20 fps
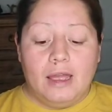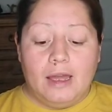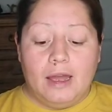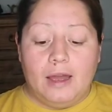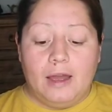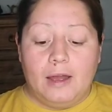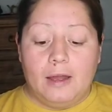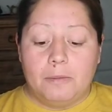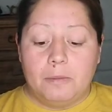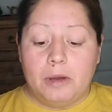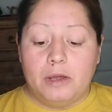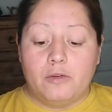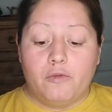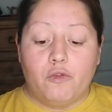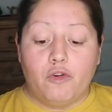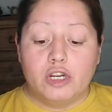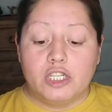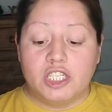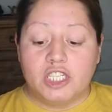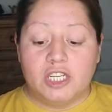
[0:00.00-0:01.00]

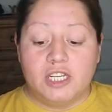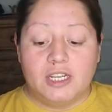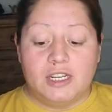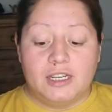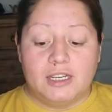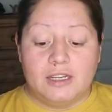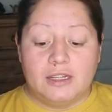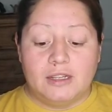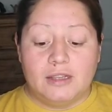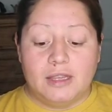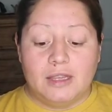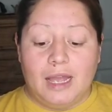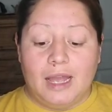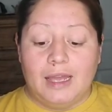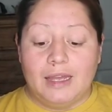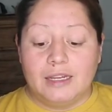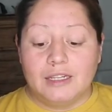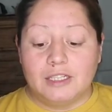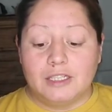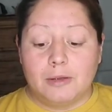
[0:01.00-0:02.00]
Unfortunately,
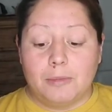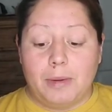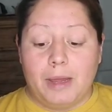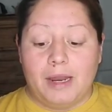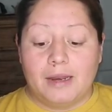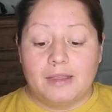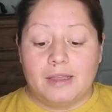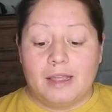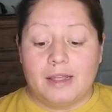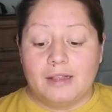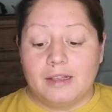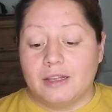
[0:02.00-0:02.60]
that is the bad thing,